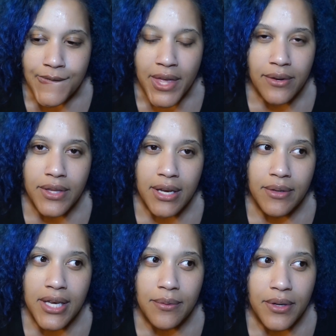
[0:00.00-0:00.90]
I don't think I
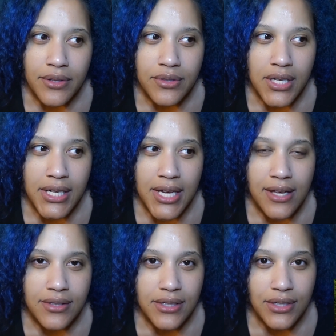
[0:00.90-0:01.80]
would get one of those tiny
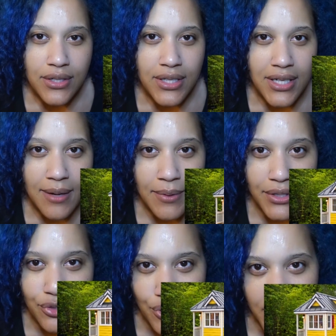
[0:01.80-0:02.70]
houses, you know, that come on
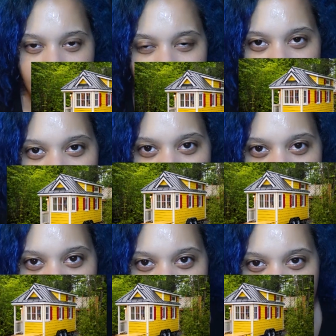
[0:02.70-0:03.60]
the trailer and
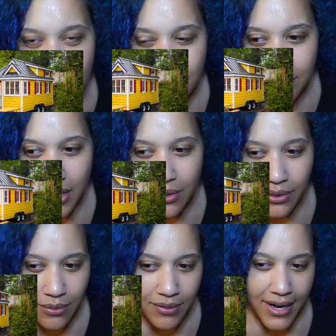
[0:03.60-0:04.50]
you can like
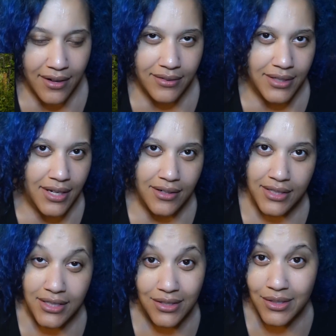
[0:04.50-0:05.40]
tow it around. I don't
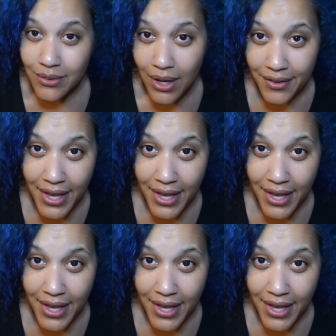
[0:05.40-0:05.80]
need to do all